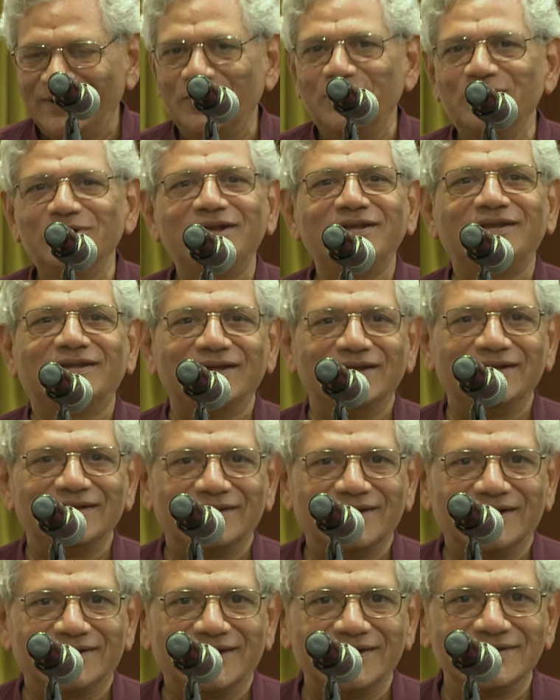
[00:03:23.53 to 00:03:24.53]
only thing
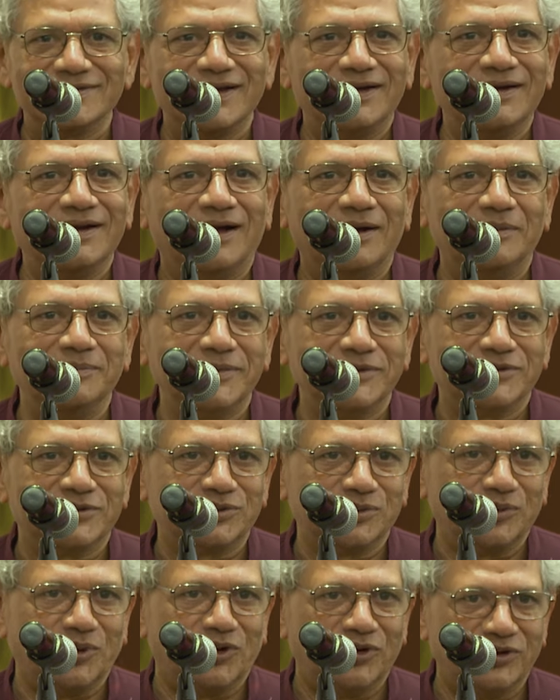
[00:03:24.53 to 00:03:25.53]
that can send armies
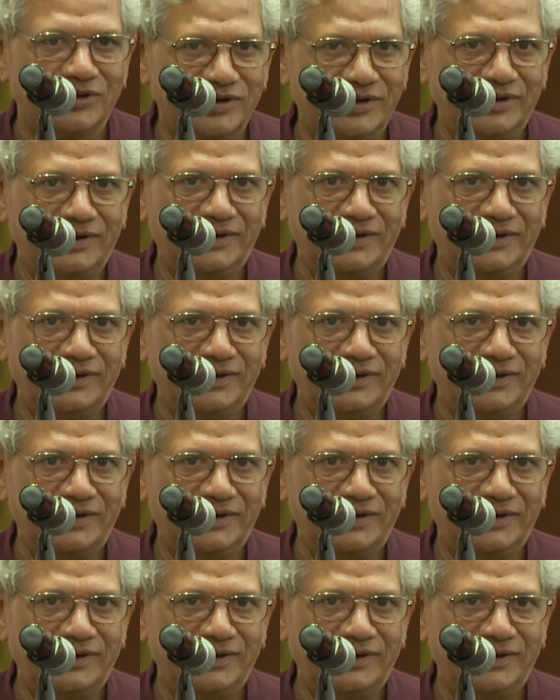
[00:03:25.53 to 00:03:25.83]
to war,